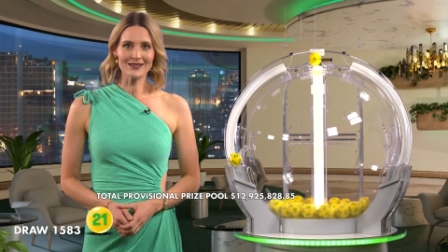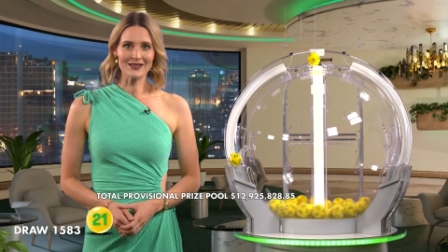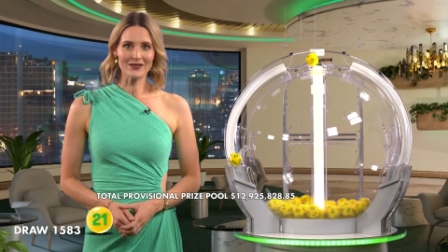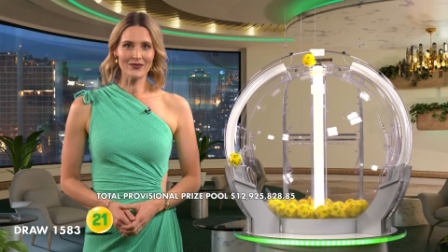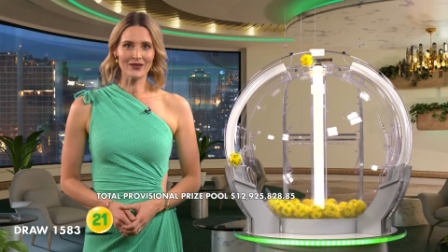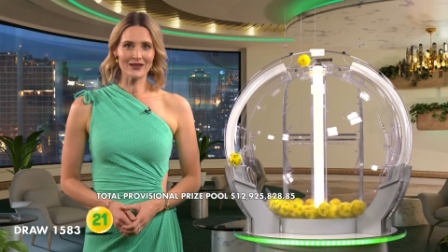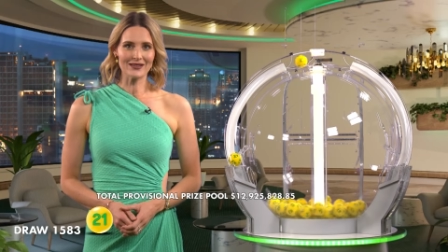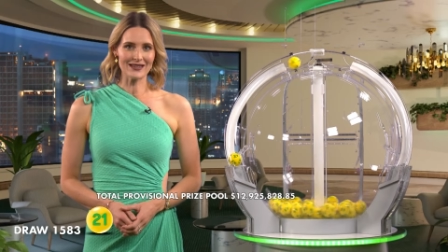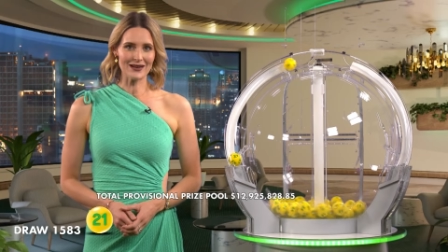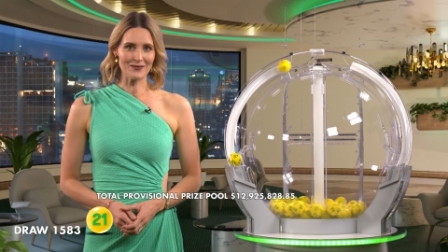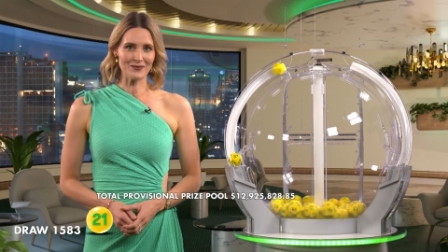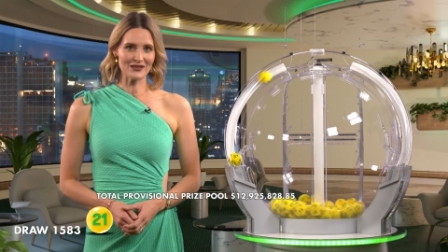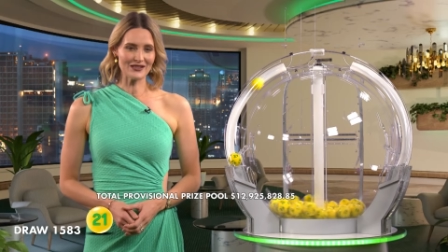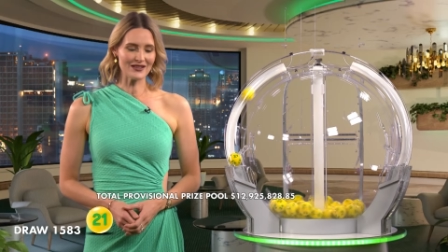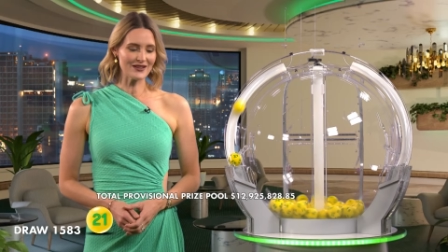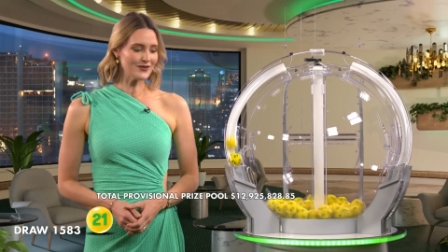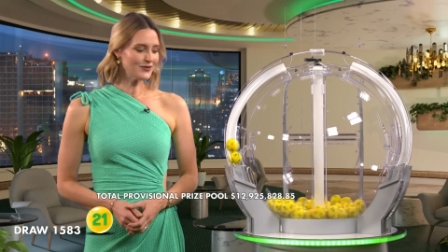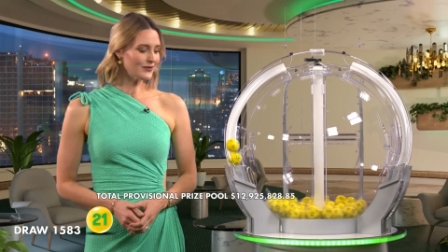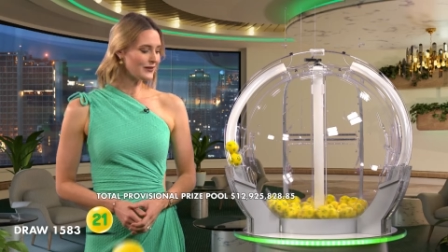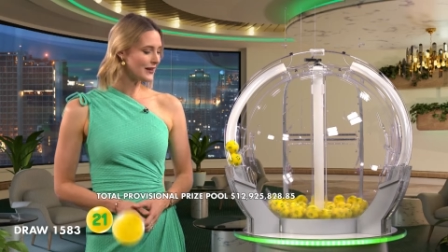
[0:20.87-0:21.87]
And the first numbers
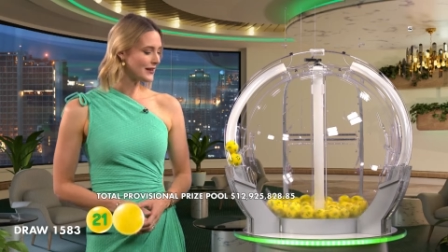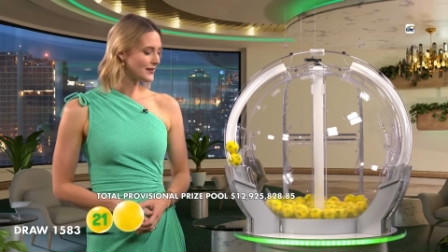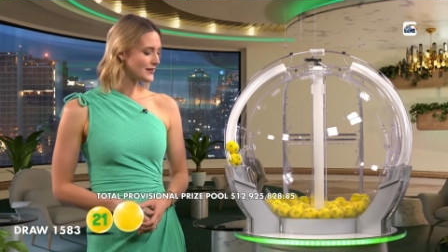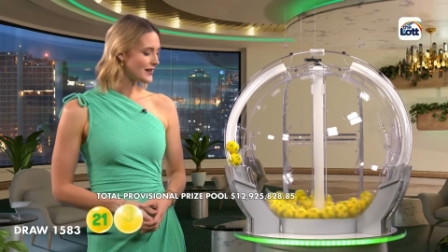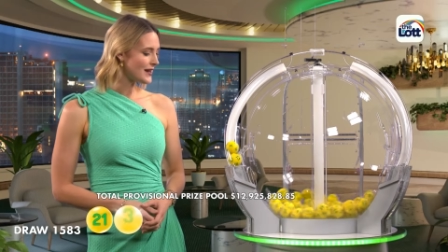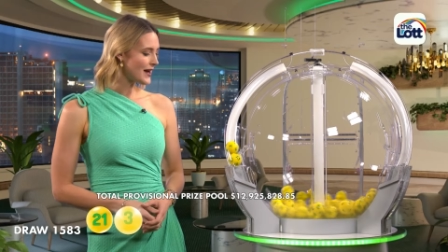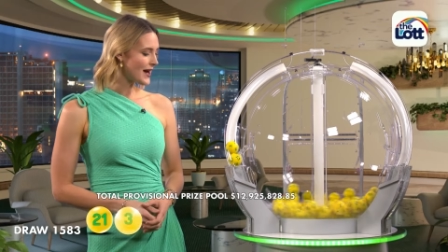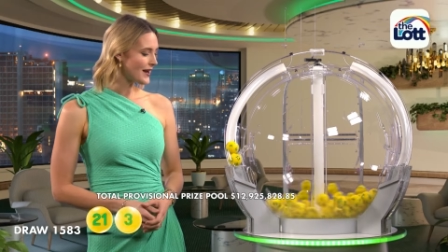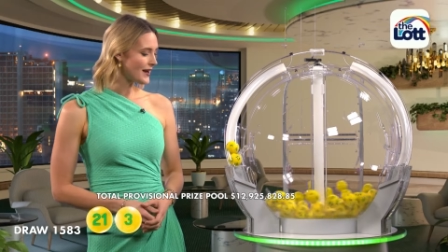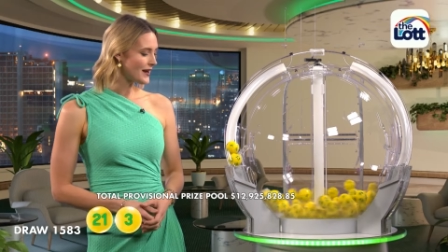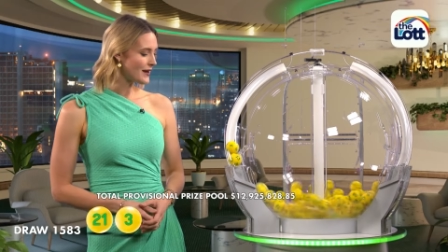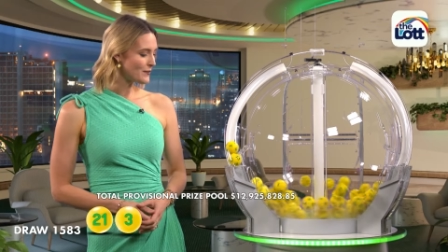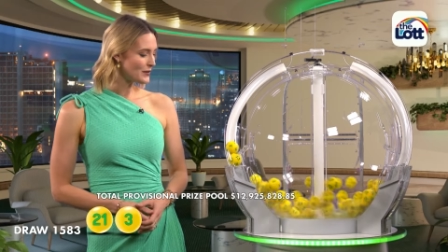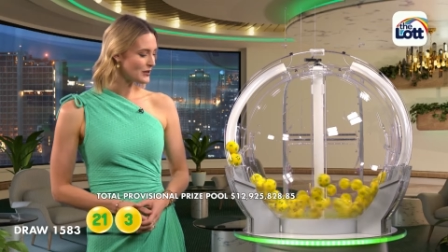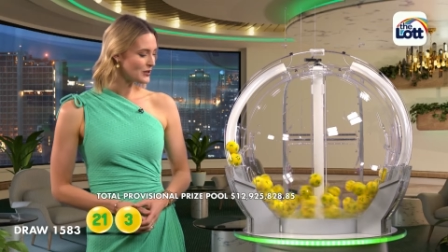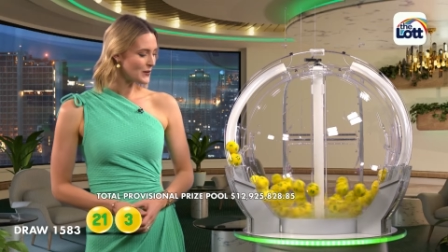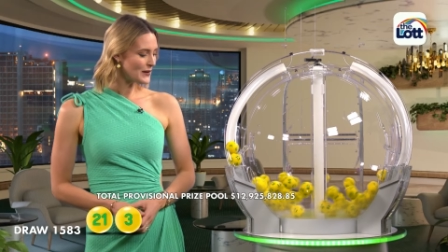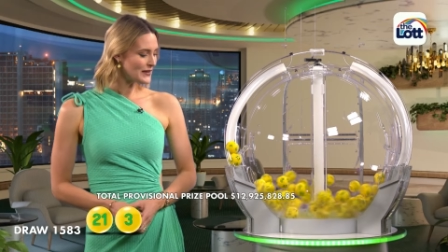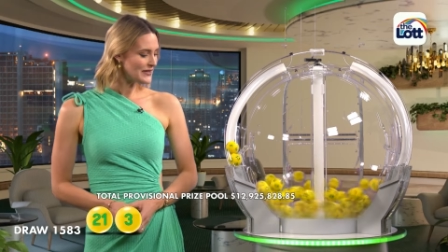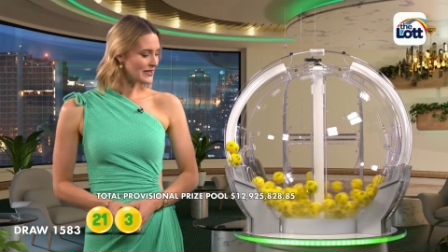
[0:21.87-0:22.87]
that you'll need tonight are
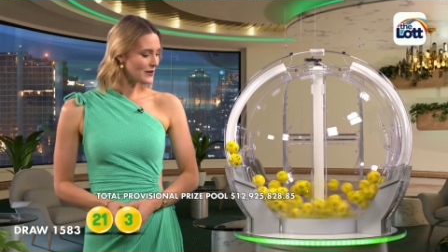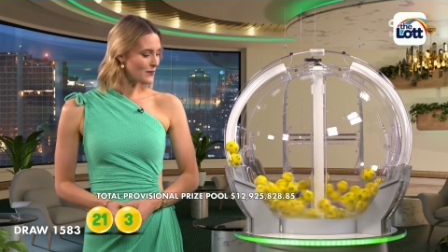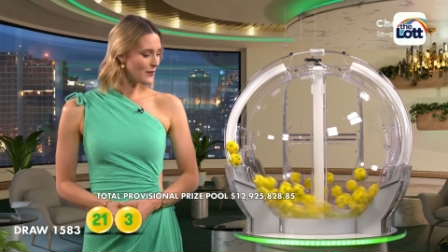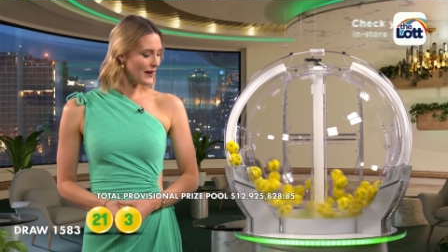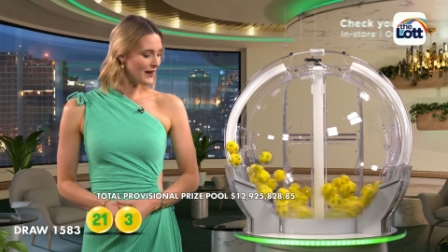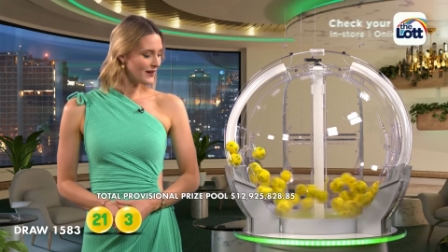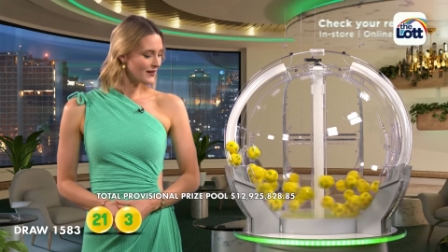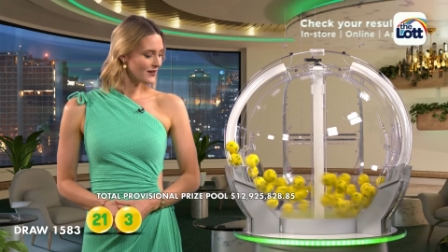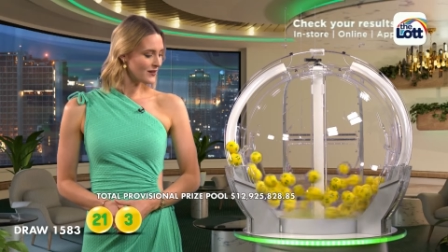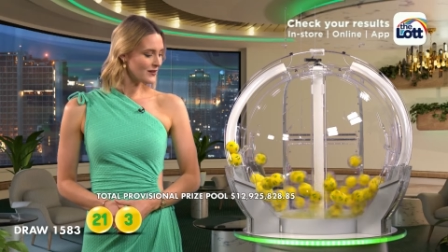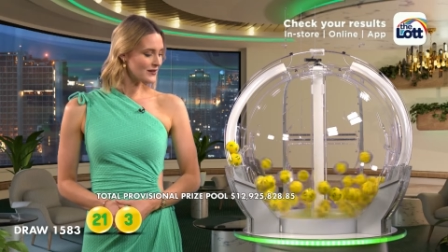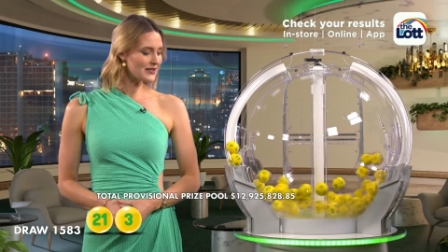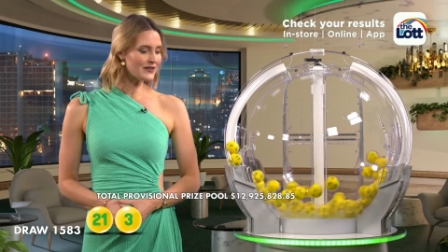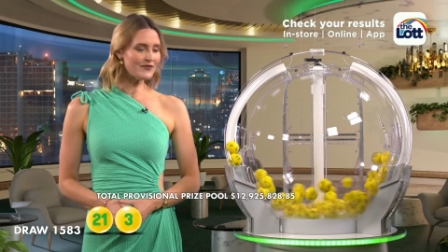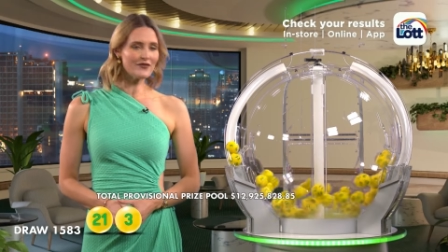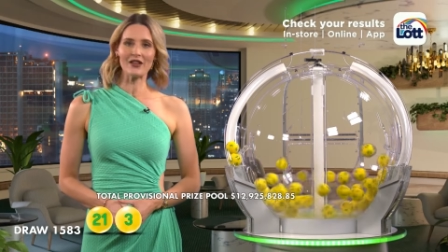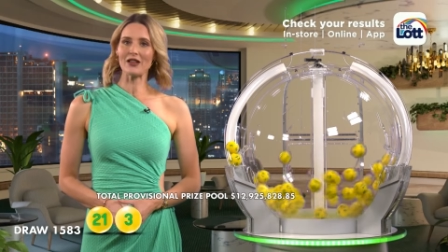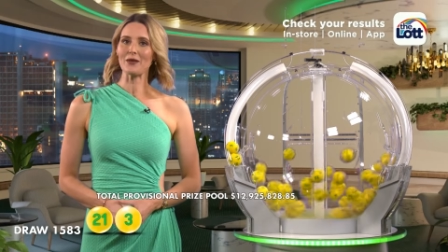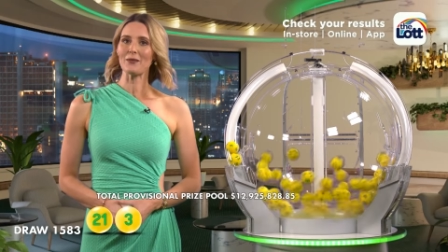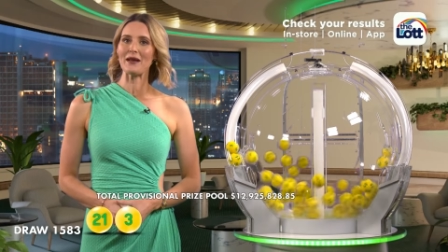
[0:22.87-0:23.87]
number 21, closely
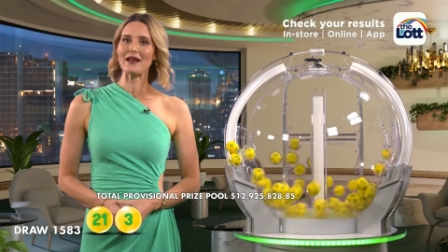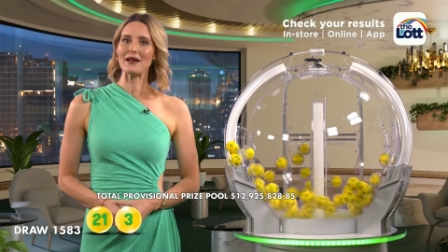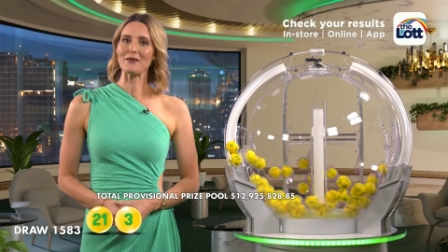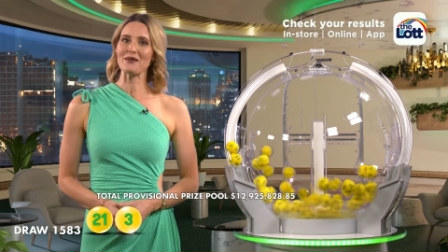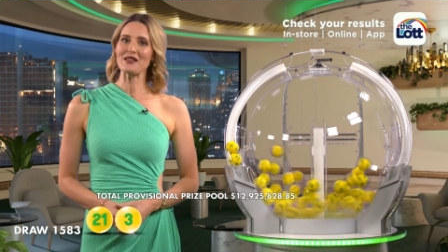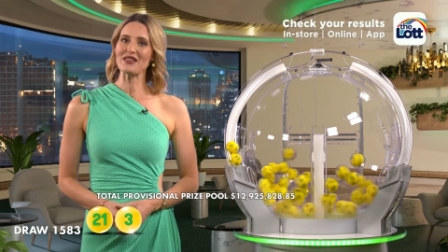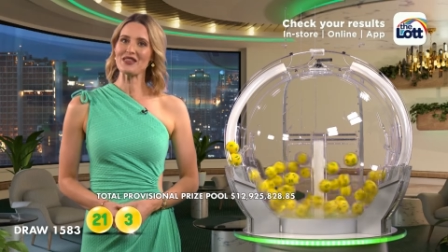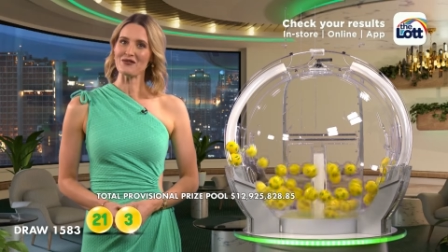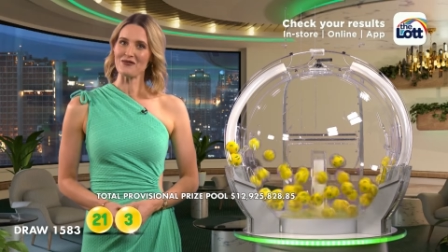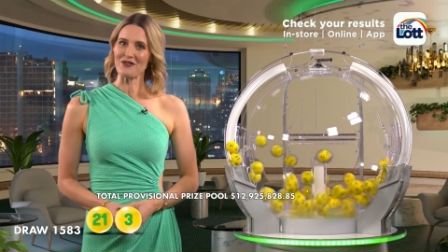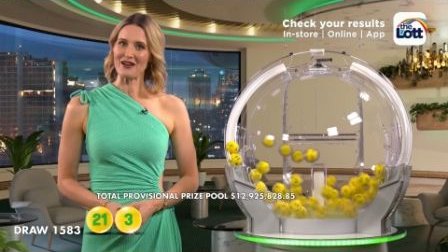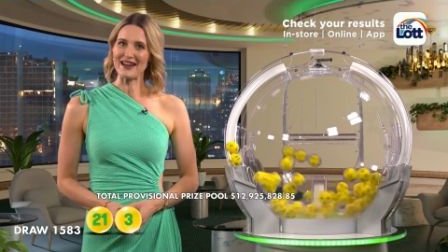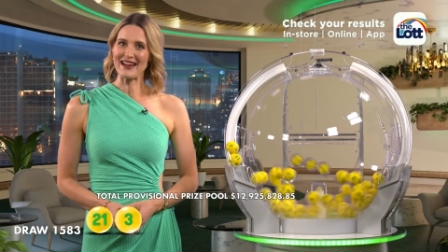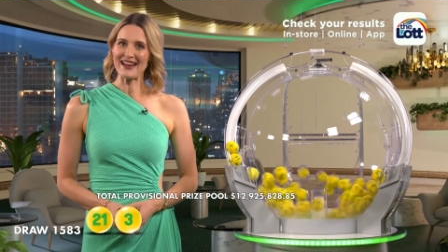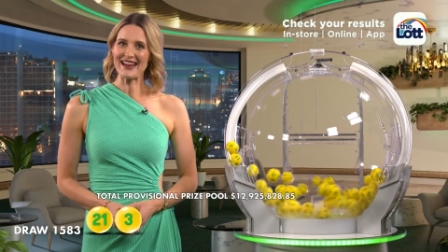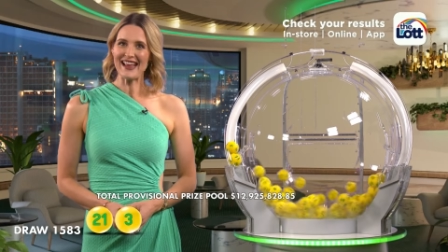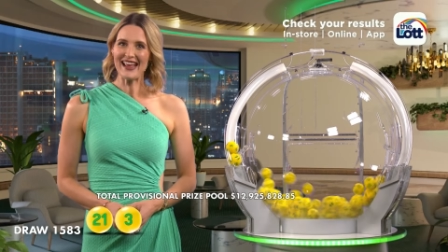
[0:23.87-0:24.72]
followed by number 3.